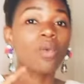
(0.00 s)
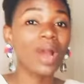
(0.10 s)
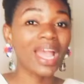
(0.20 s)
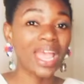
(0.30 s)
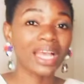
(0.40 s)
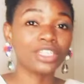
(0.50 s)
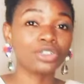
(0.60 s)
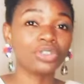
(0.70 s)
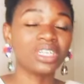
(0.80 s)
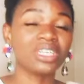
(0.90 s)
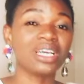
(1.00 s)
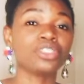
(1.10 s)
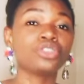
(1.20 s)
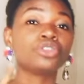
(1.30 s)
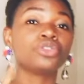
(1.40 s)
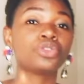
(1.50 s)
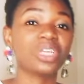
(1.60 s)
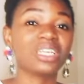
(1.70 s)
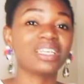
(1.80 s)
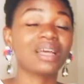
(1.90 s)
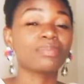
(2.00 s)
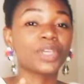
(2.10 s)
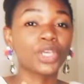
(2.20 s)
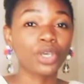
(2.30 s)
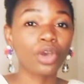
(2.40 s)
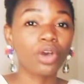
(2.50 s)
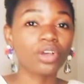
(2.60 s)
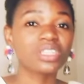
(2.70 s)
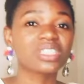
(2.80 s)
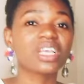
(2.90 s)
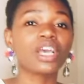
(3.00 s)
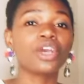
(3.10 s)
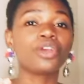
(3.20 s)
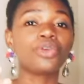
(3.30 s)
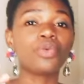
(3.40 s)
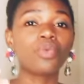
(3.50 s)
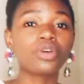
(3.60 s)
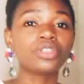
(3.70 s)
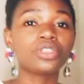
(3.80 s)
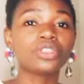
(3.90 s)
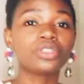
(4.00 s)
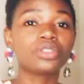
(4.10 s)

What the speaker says: Why are you doing that? You're doing that because you want